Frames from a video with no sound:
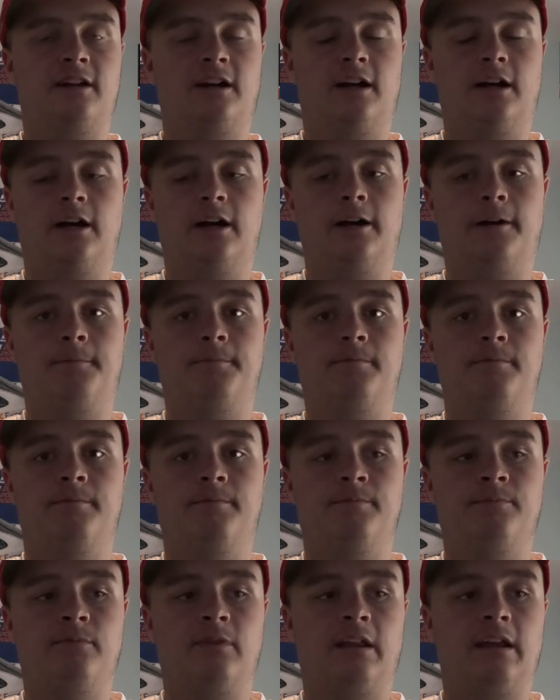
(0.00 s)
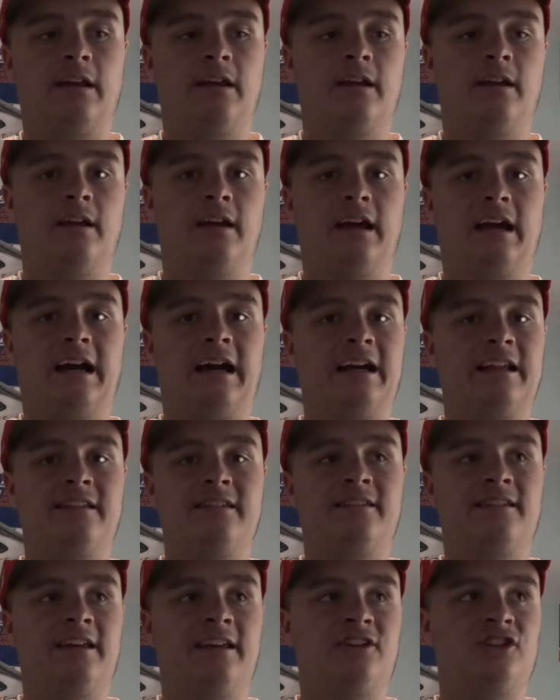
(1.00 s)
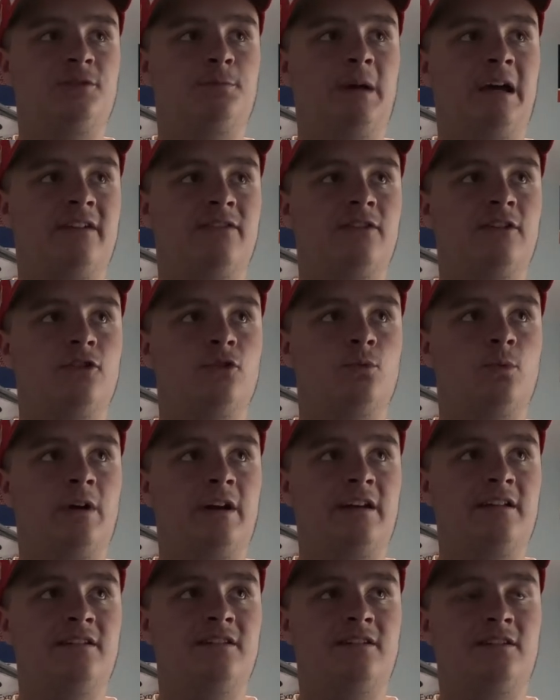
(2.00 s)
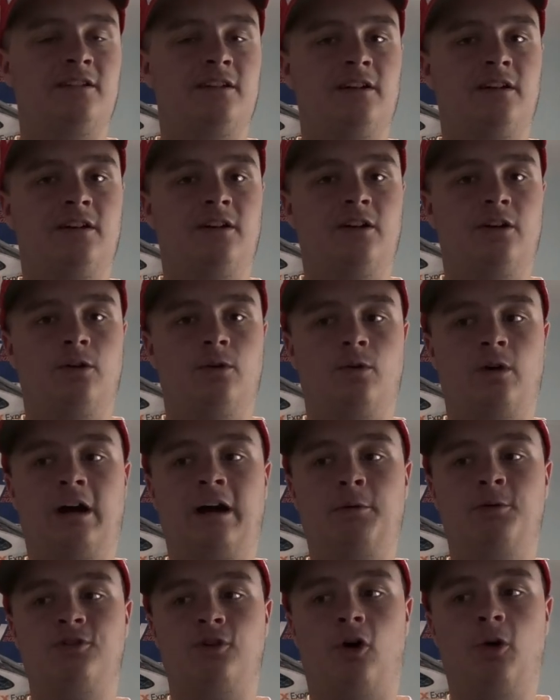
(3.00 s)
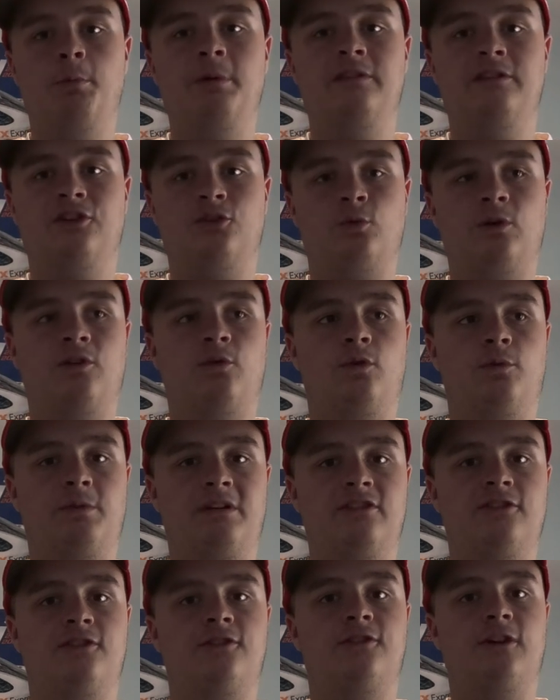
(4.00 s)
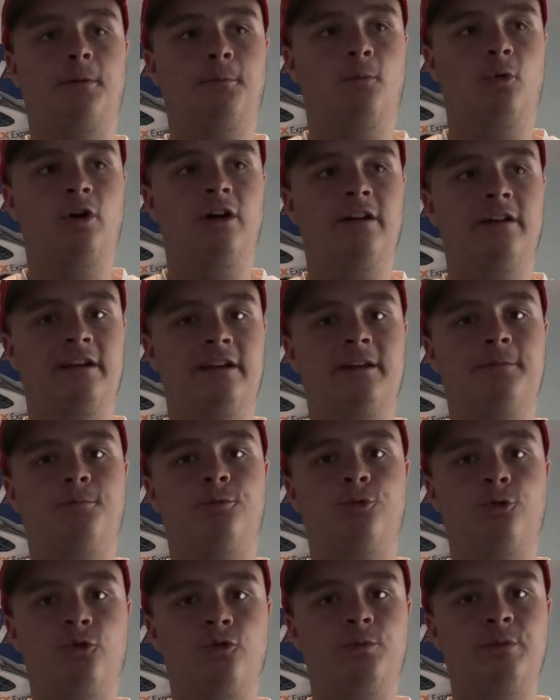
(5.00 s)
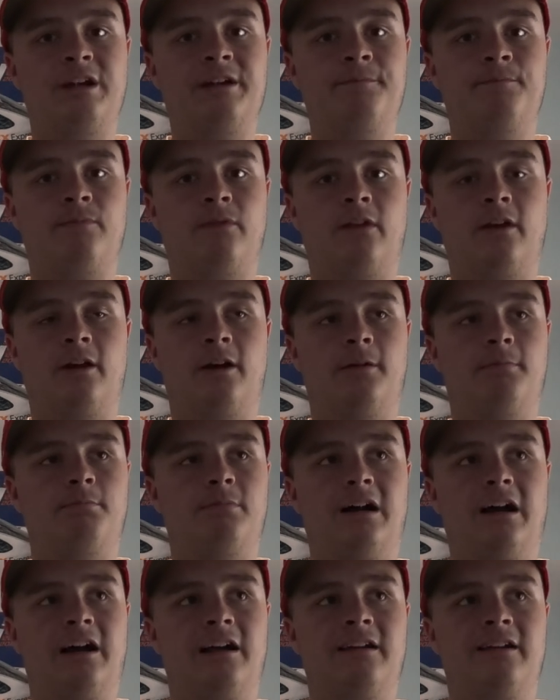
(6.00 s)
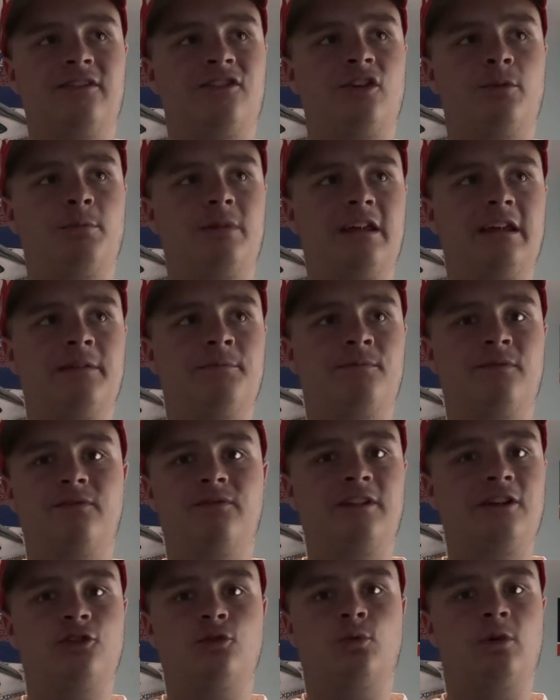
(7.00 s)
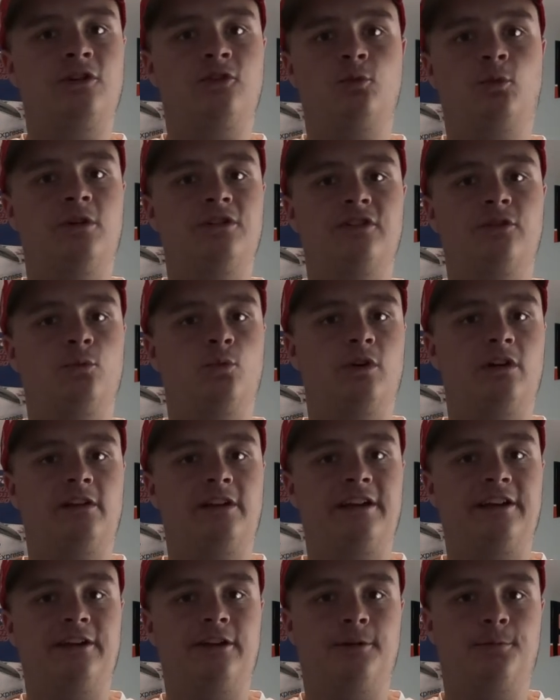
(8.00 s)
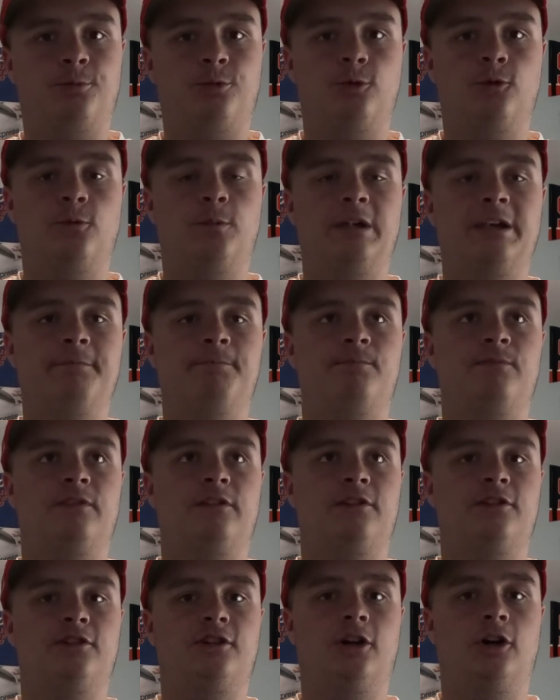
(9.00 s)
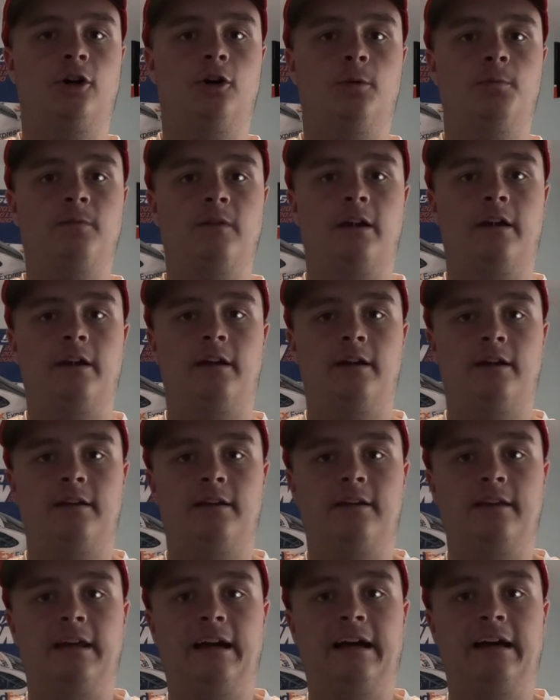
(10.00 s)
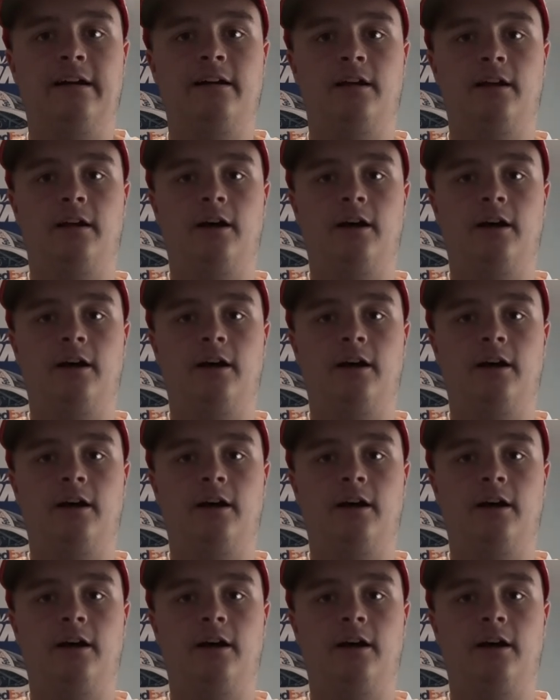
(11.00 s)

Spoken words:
I didn't expect this race. Well, I was hoping this race would be somewhat an improvement, but to me, this race wasn't really an improvement. So, yeah.